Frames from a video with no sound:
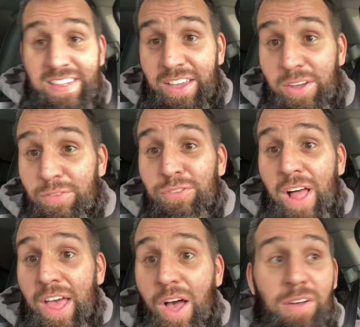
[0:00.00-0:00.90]
it gonna
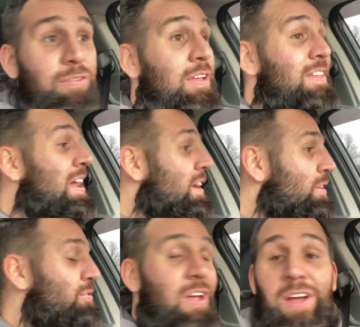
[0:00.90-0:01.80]
fly off? Is it not gonna
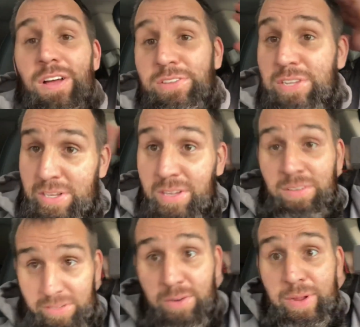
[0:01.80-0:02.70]
fly off?
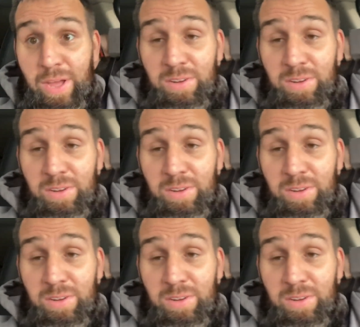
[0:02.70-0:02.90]
Here we go.